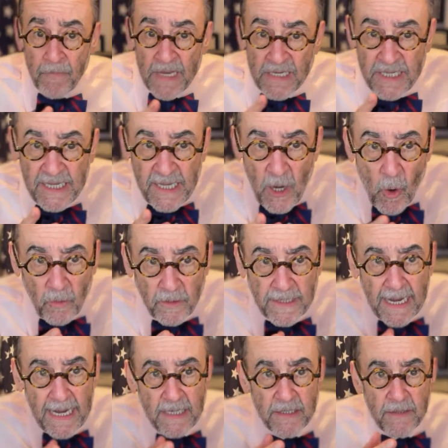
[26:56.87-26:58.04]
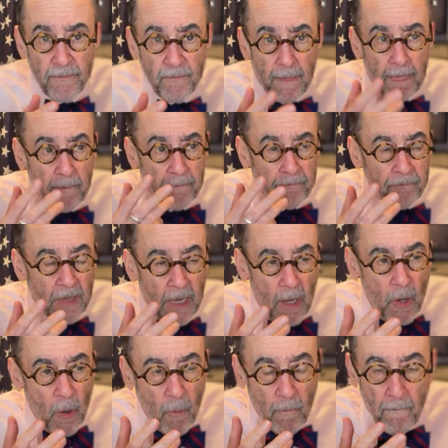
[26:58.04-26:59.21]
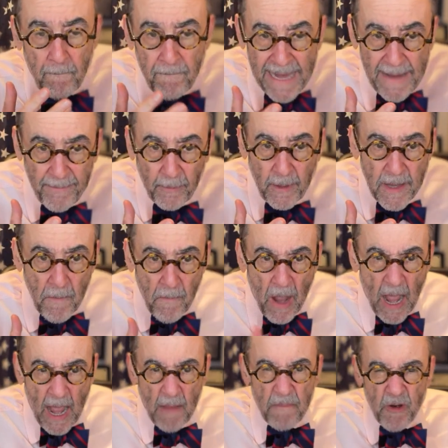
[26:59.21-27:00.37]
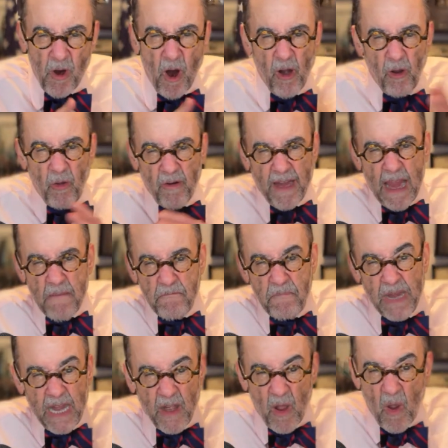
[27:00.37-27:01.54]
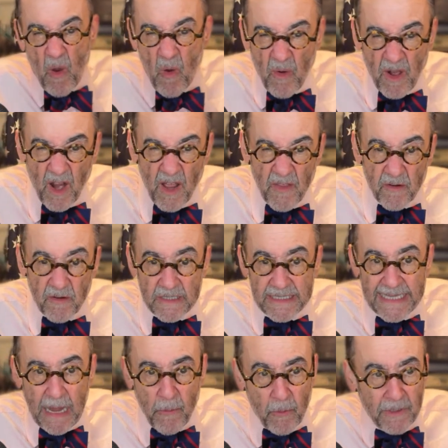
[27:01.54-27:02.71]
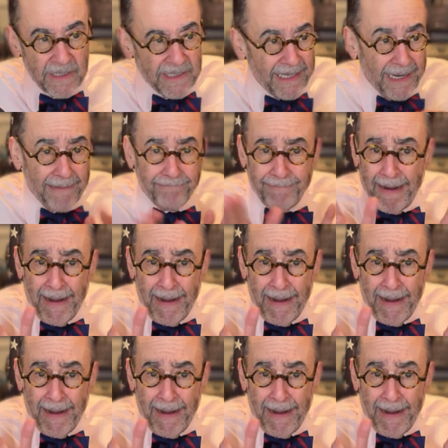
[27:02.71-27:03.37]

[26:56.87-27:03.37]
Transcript: See, in the old days, people in the mob, Carlo Gambino and others, they would say,